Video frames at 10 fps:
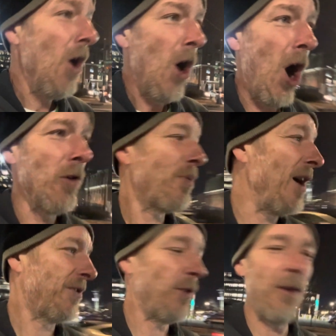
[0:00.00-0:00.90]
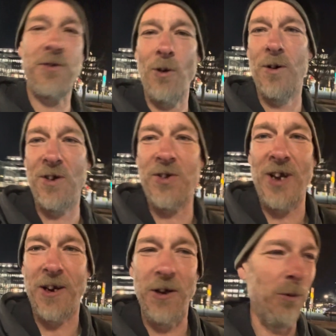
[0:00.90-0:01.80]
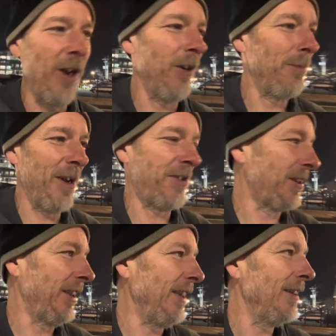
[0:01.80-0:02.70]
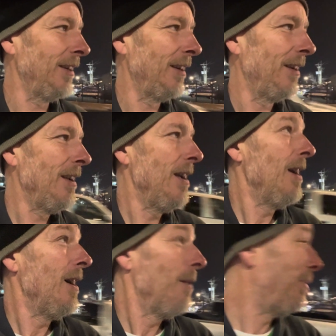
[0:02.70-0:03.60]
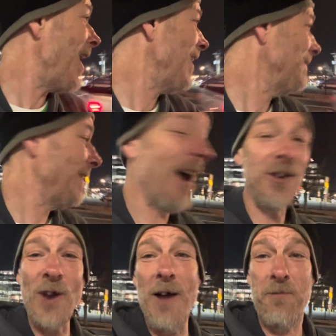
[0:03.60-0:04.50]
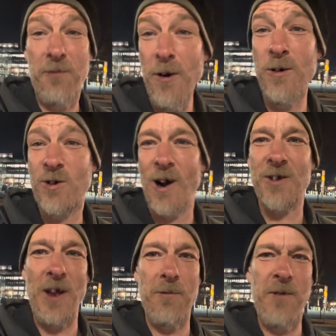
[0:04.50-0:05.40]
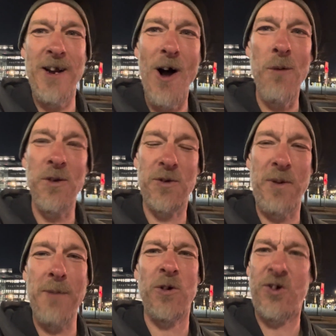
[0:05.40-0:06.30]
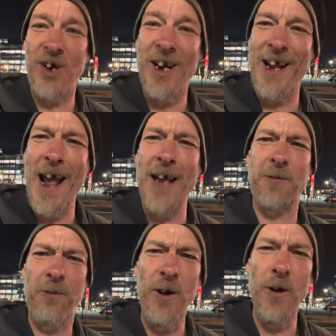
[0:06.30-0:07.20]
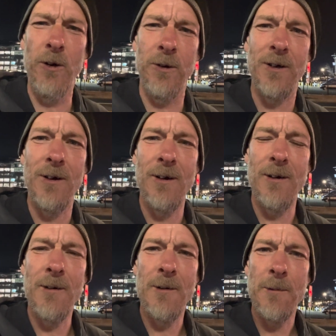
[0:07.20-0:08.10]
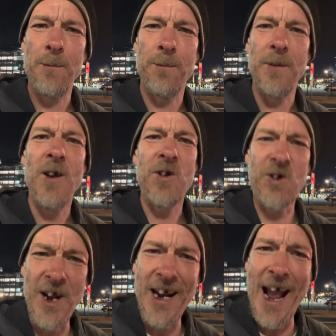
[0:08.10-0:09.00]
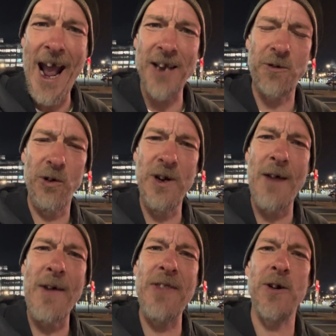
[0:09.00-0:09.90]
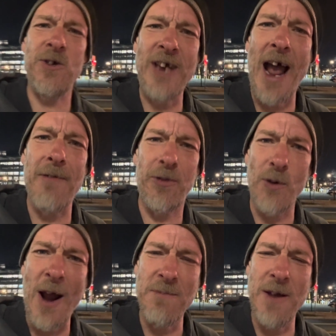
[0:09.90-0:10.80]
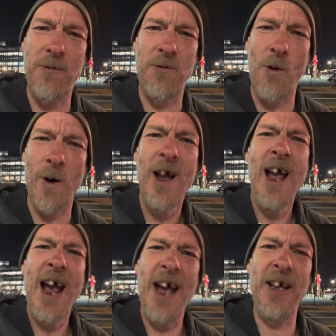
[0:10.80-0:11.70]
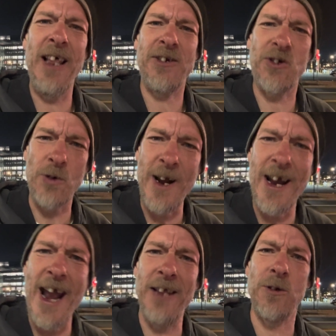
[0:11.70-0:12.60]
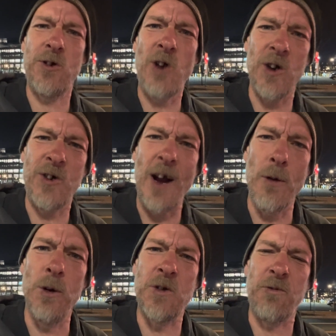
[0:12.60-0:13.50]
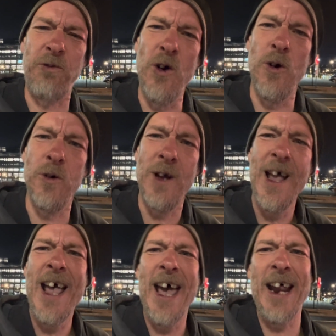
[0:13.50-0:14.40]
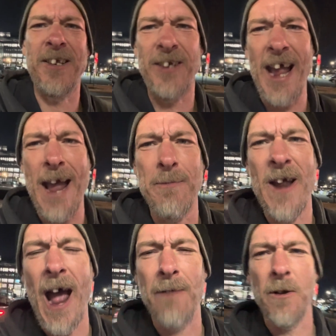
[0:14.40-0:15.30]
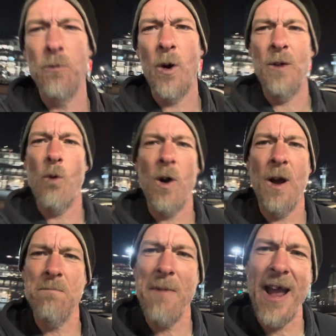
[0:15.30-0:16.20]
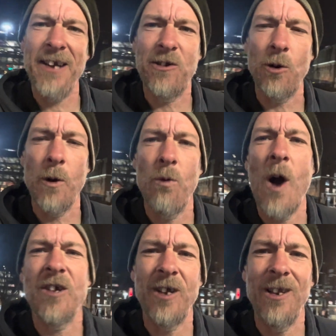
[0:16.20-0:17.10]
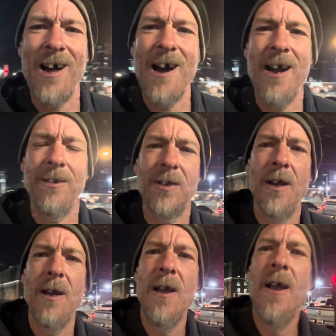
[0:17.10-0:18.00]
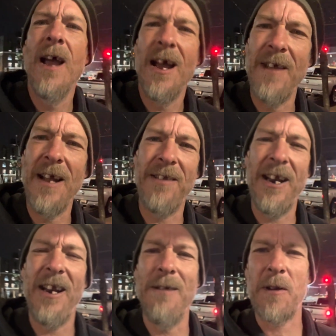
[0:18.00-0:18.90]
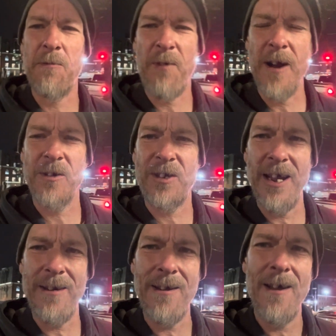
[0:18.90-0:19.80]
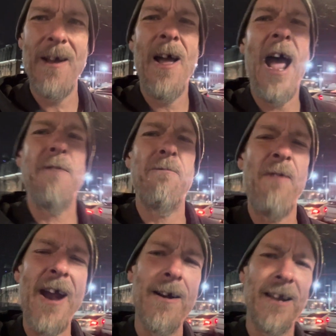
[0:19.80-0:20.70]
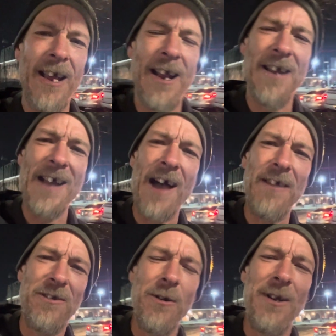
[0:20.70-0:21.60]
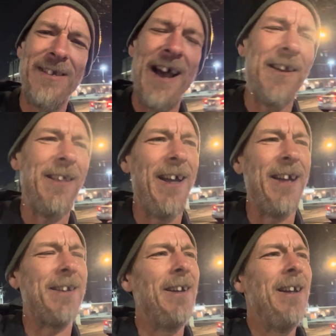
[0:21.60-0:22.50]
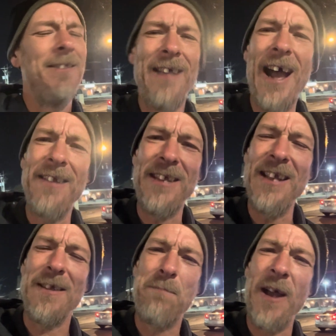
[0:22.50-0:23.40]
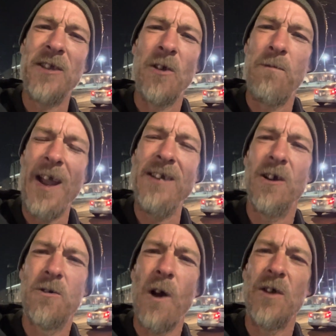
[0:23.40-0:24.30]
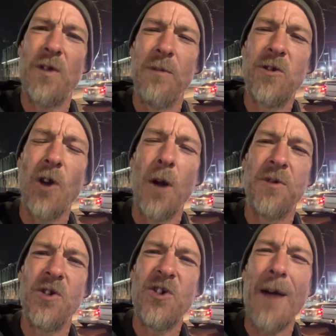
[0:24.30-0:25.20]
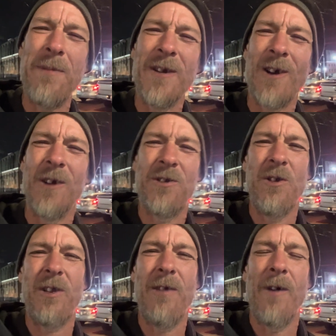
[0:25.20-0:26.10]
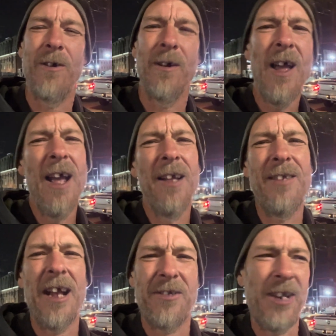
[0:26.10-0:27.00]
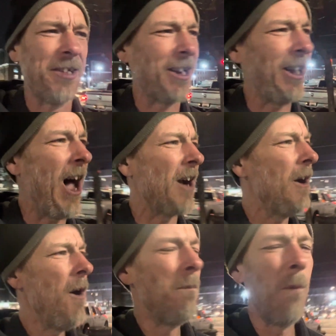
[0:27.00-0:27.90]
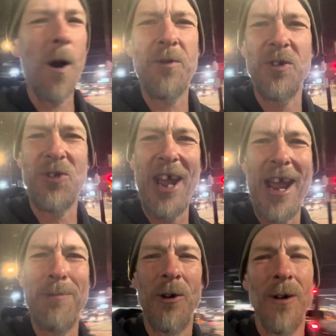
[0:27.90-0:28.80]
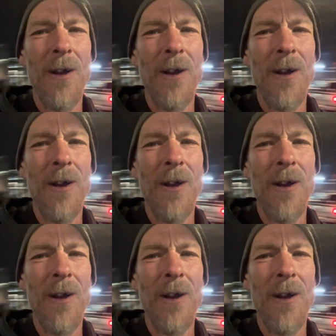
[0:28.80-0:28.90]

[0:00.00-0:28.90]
Overpriced thrift store, just like Goodwill, basically. But they also have food trucks that feed homeless people shitty-ass food. Shitty-ass food, and I've had their staff threaten me before, and they let street handlers touch everyone's food and examine everyone and mandatory watch the lines. And they did it in McPherson, at Farragut, and now they do it down at like 19th and Pennsylvania across from the tarps and shopping carts you used to live under. It's at 6 o'clock. Martha's Table.